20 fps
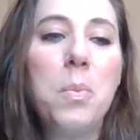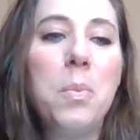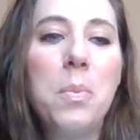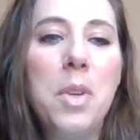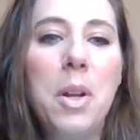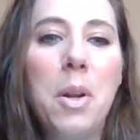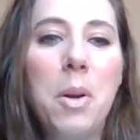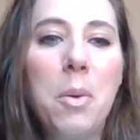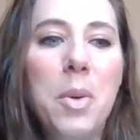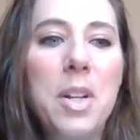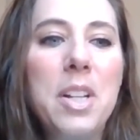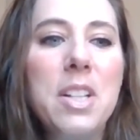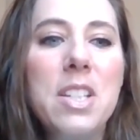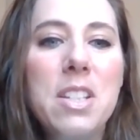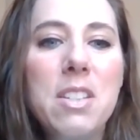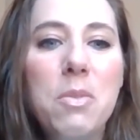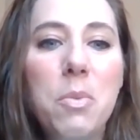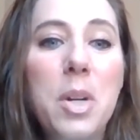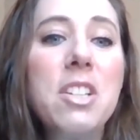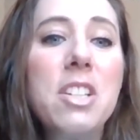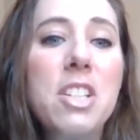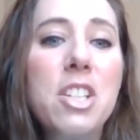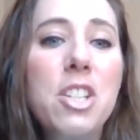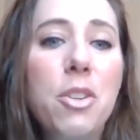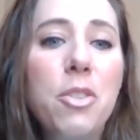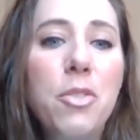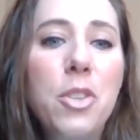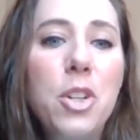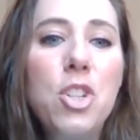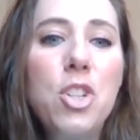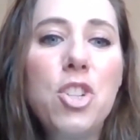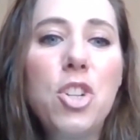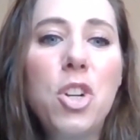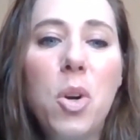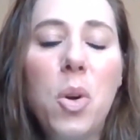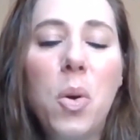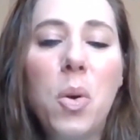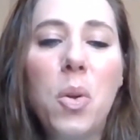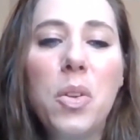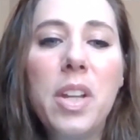What does their future
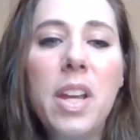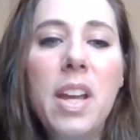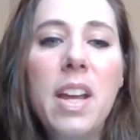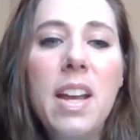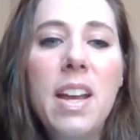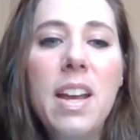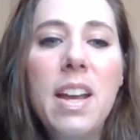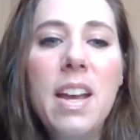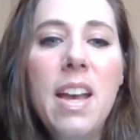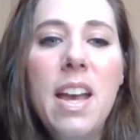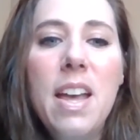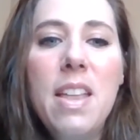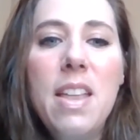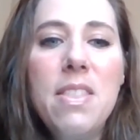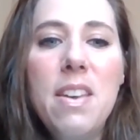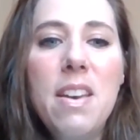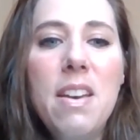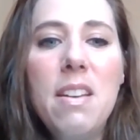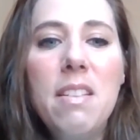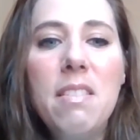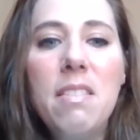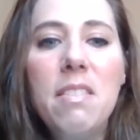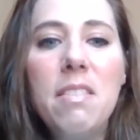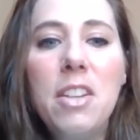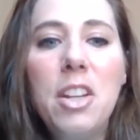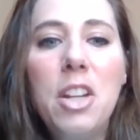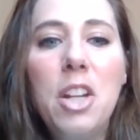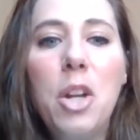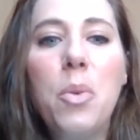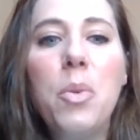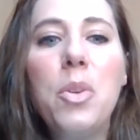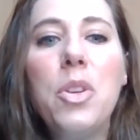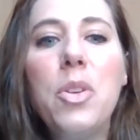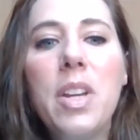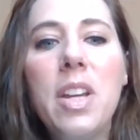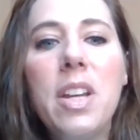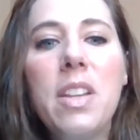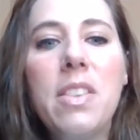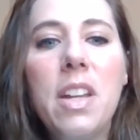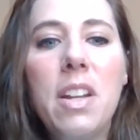hold? And then, when you
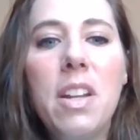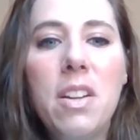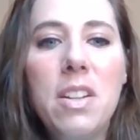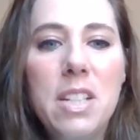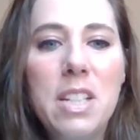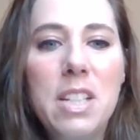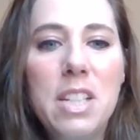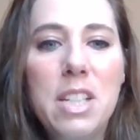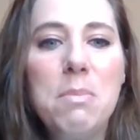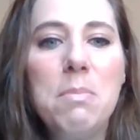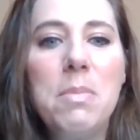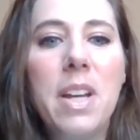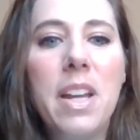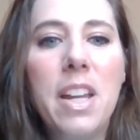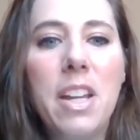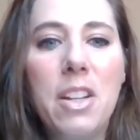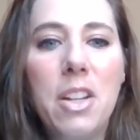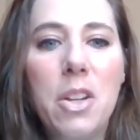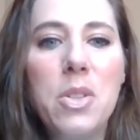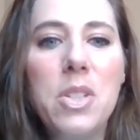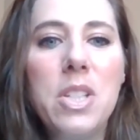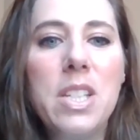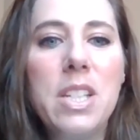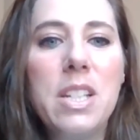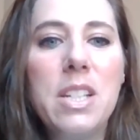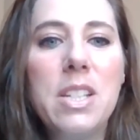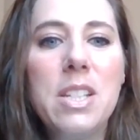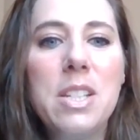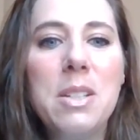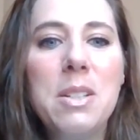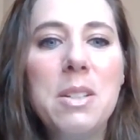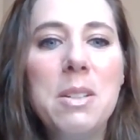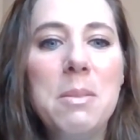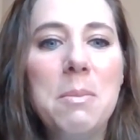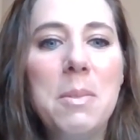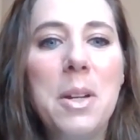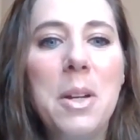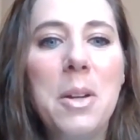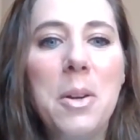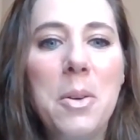get that autism diagnosis, I'm
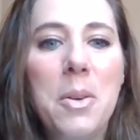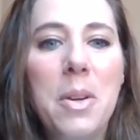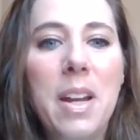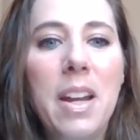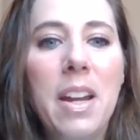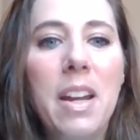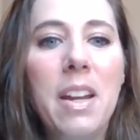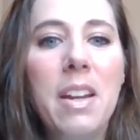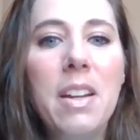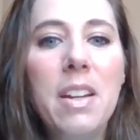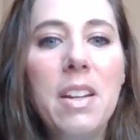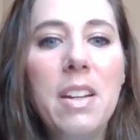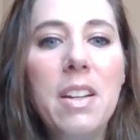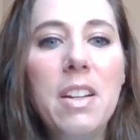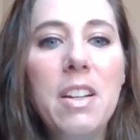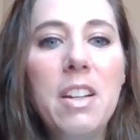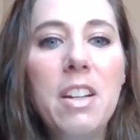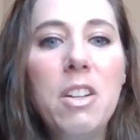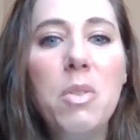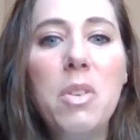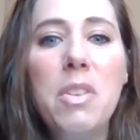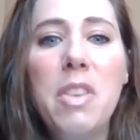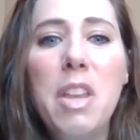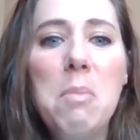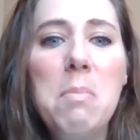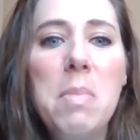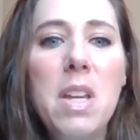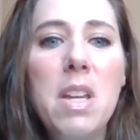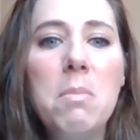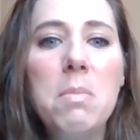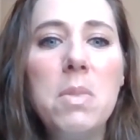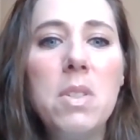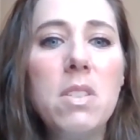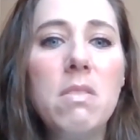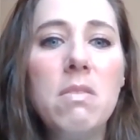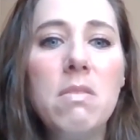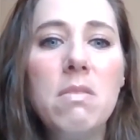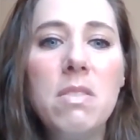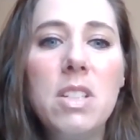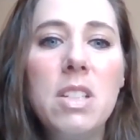like, okay, will they be
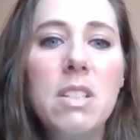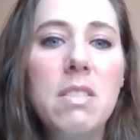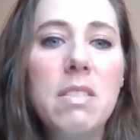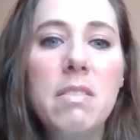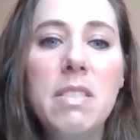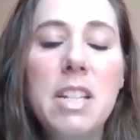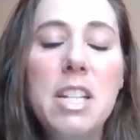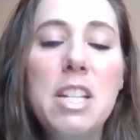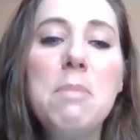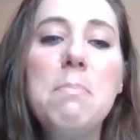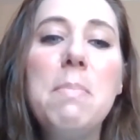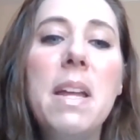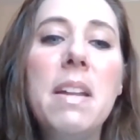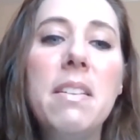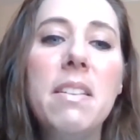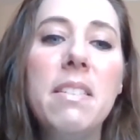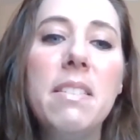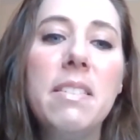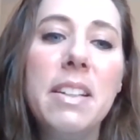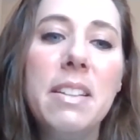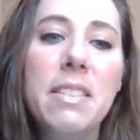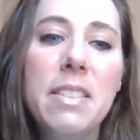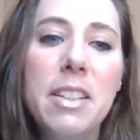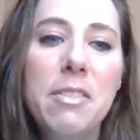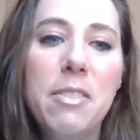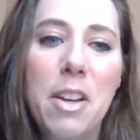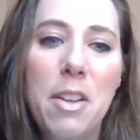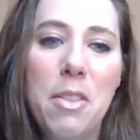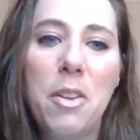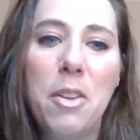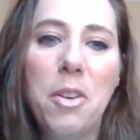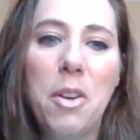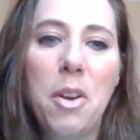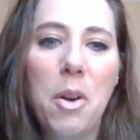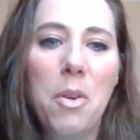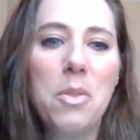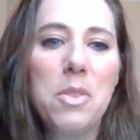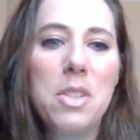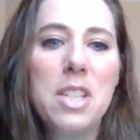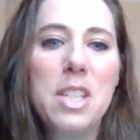able to independently live on their
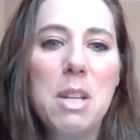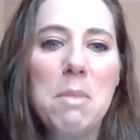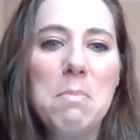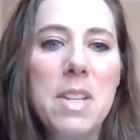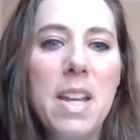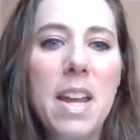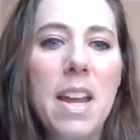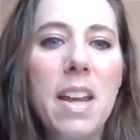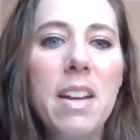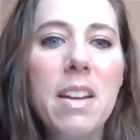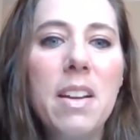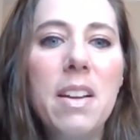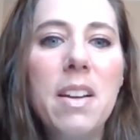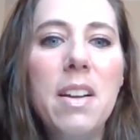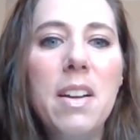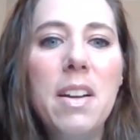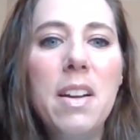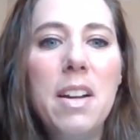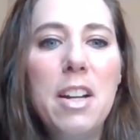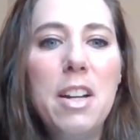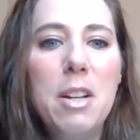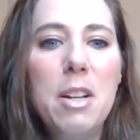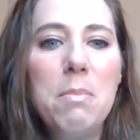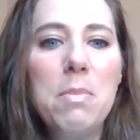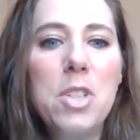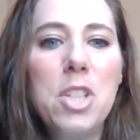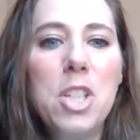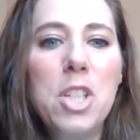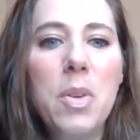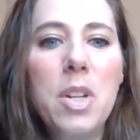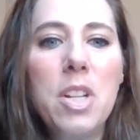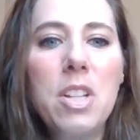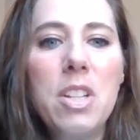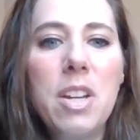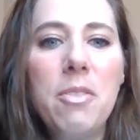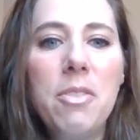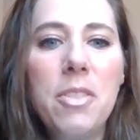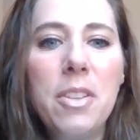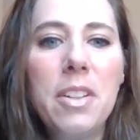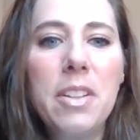own someday? So it
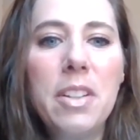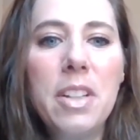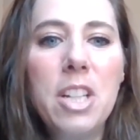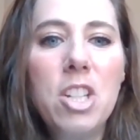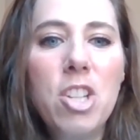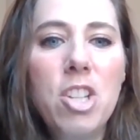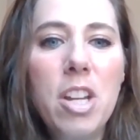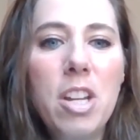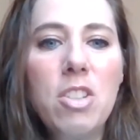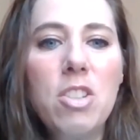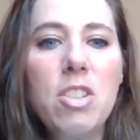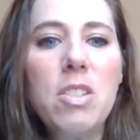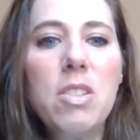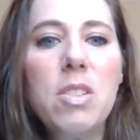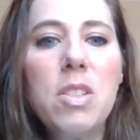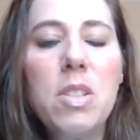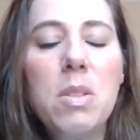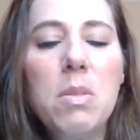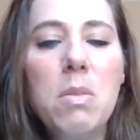definitely changes,